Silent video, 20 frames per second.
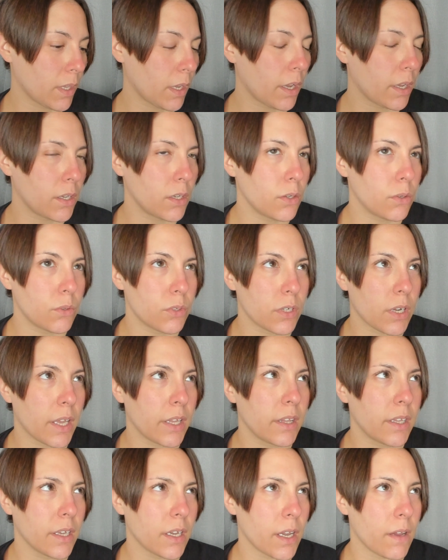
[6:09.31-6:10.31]
I usually I
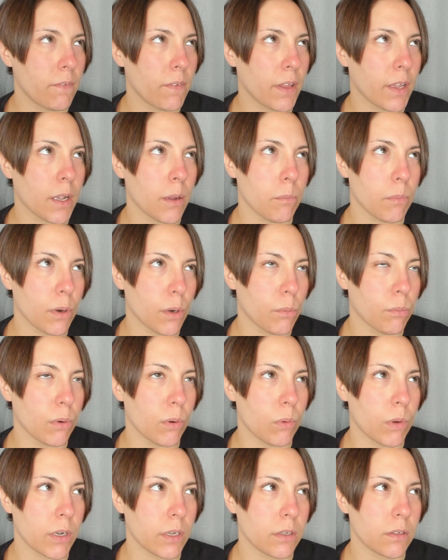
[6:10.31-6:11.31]
think I have like a purple
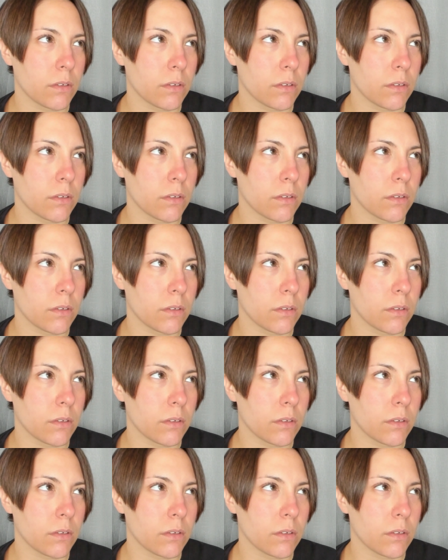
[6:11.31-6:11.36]
one.